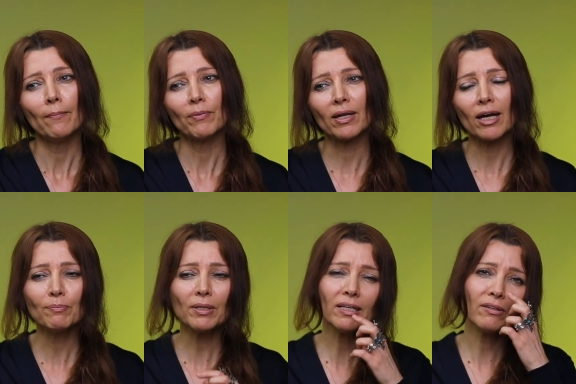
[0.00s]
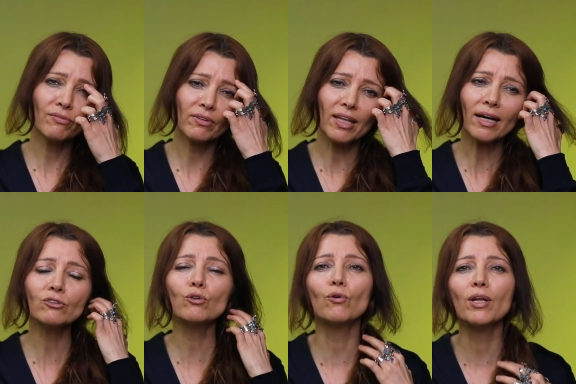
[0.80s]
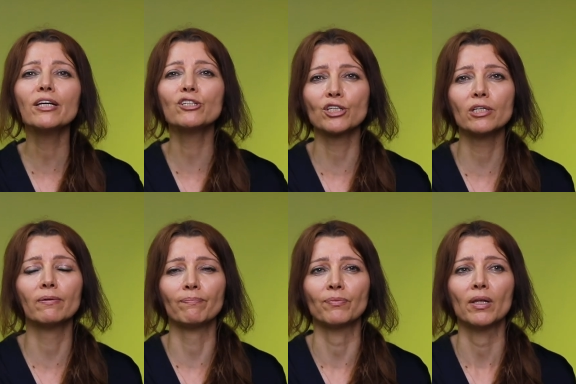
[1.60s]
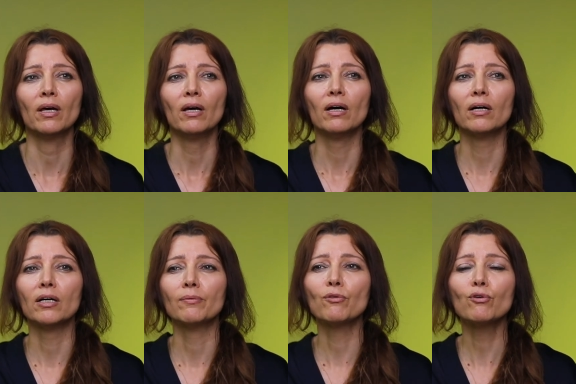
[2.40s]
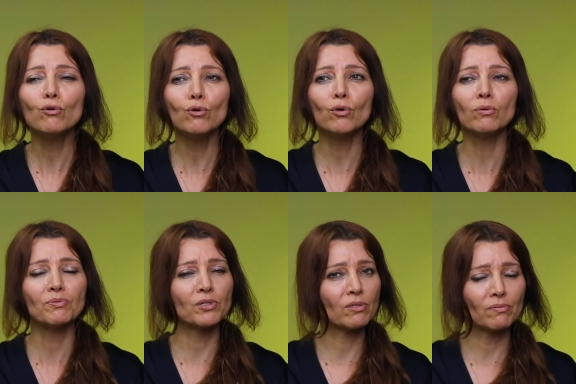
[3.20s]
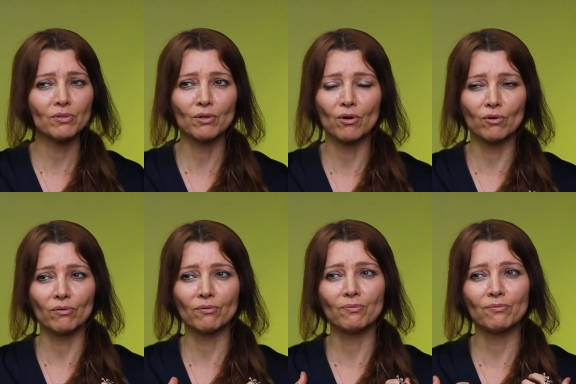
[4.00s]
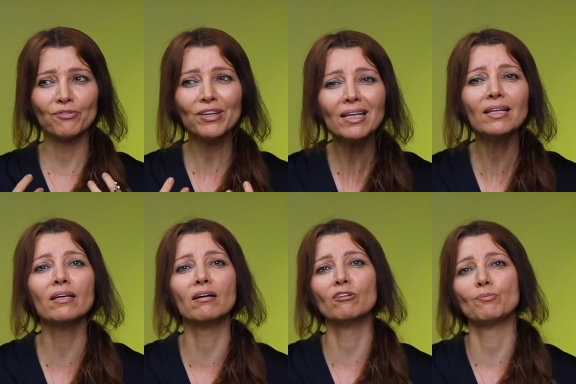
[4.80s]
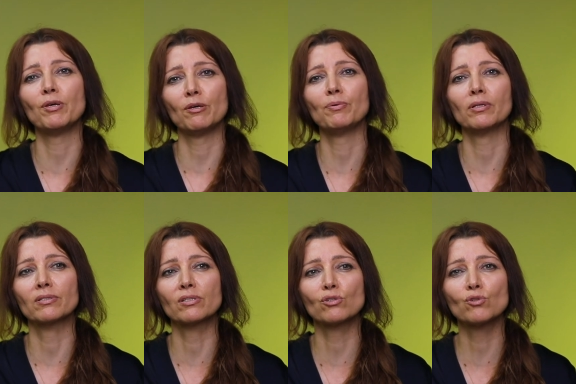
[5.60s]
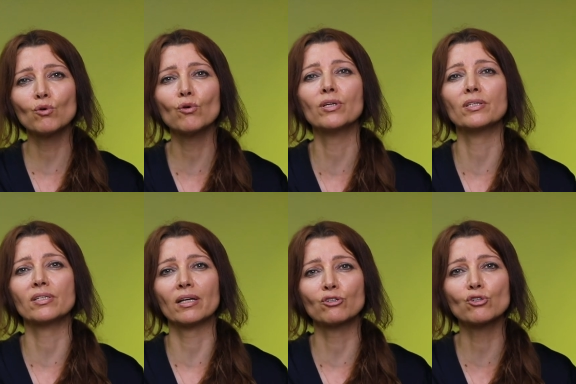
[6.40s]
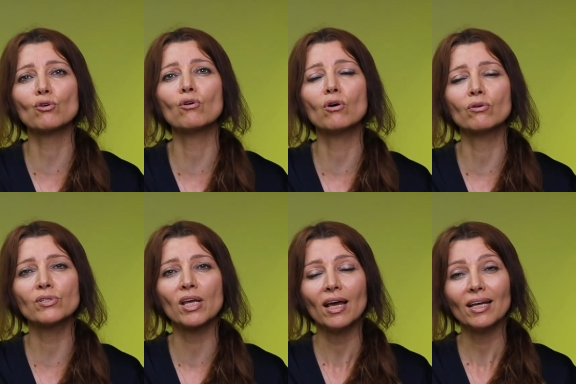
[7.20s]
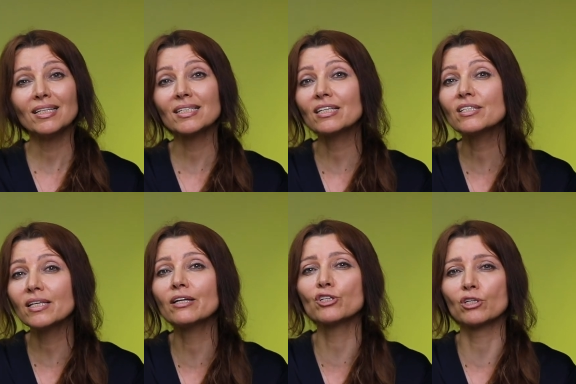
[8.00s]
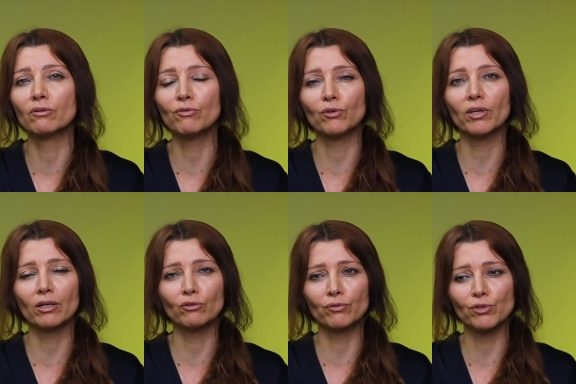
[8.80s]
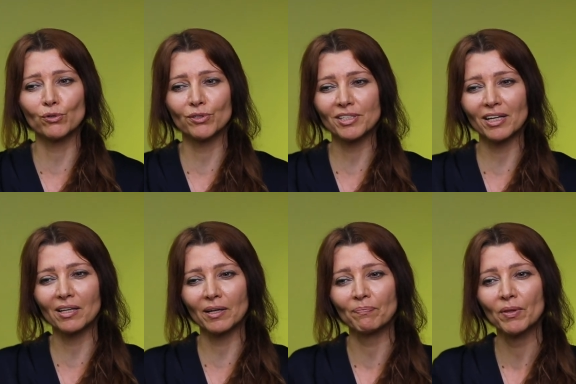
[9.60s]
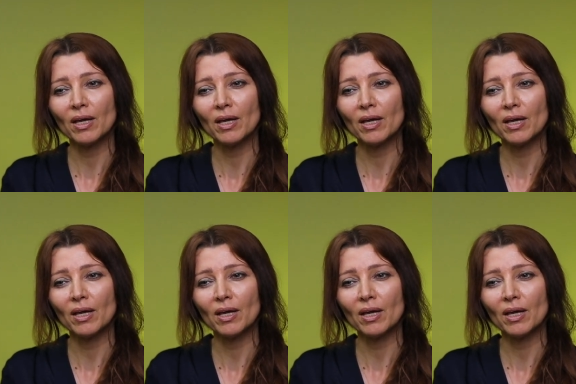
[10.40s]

And I believe that connection through, you know, feeling other people's stories and sorrows is essential for the art of storytelling.